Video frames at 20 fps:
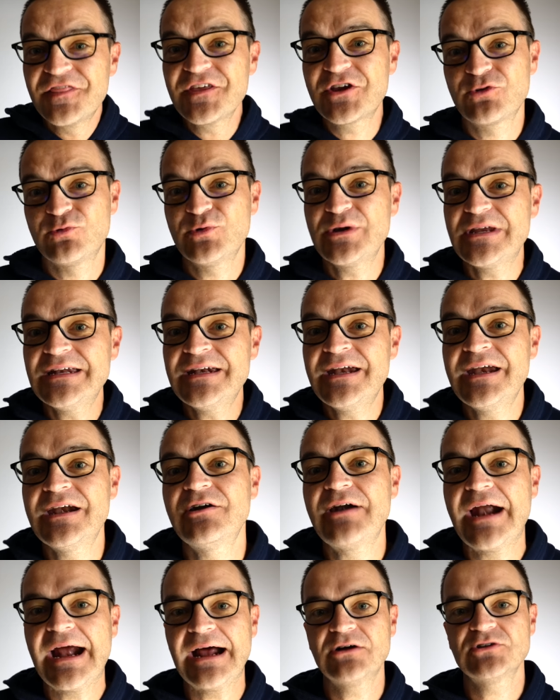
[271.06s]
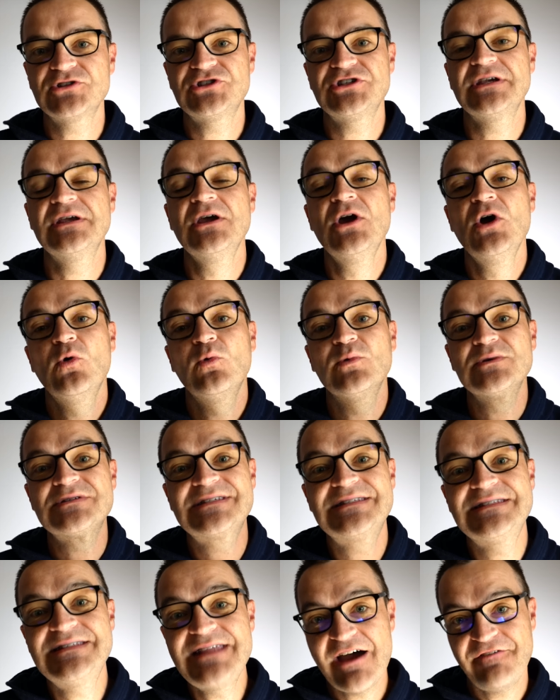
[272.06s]
The green hair algae
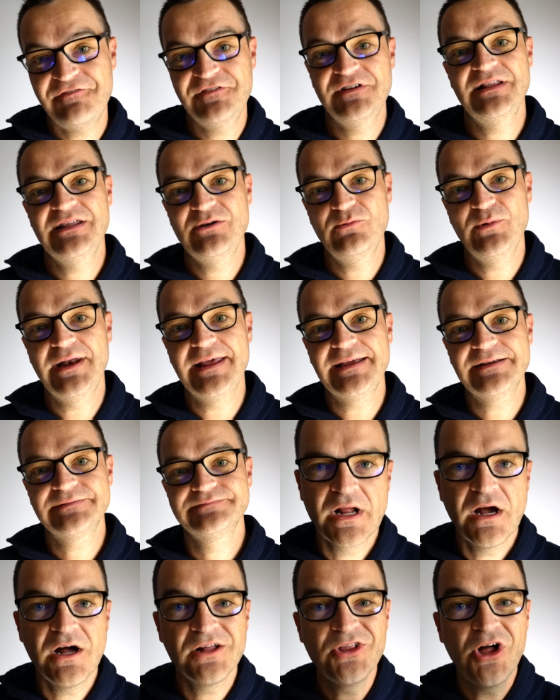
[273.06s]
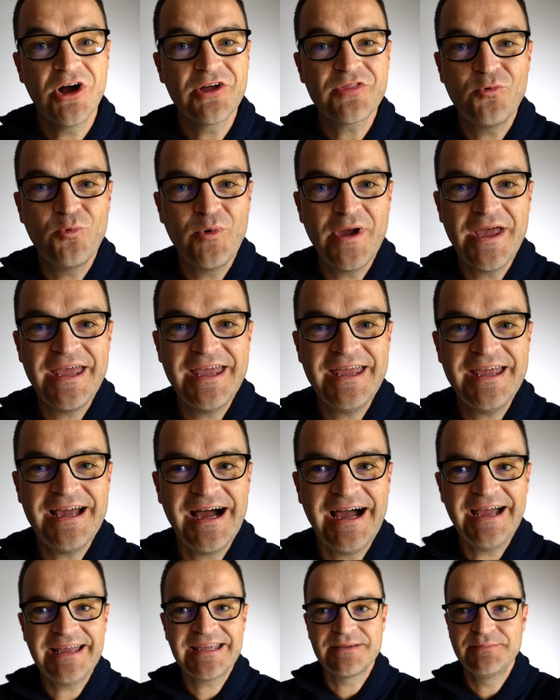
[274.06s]
was definitely winning. Along the way,
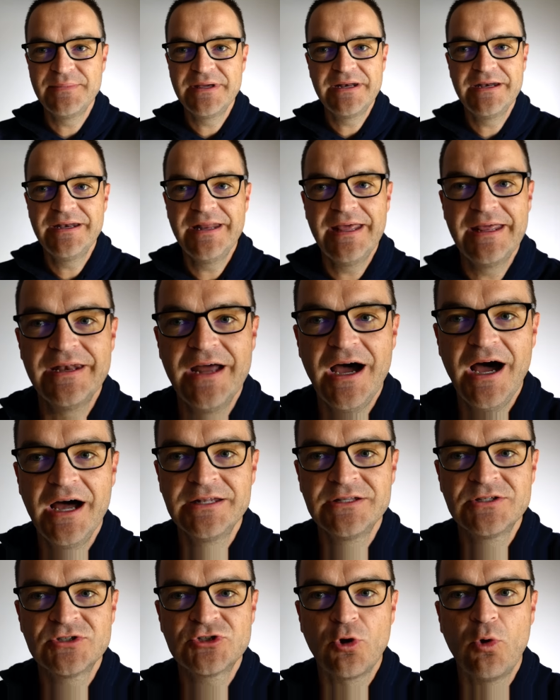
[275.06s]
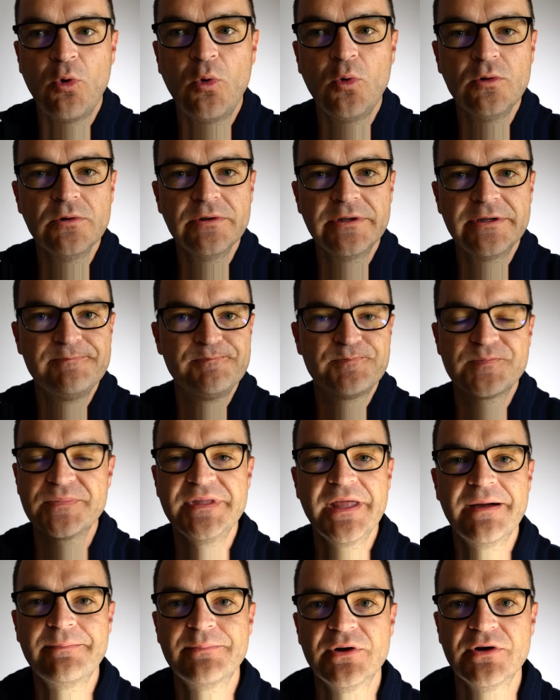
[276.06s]
I committed an untold
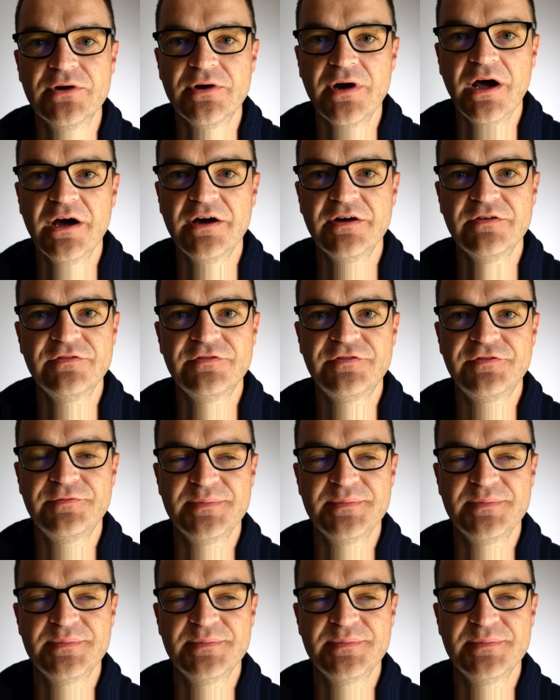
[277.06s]
number of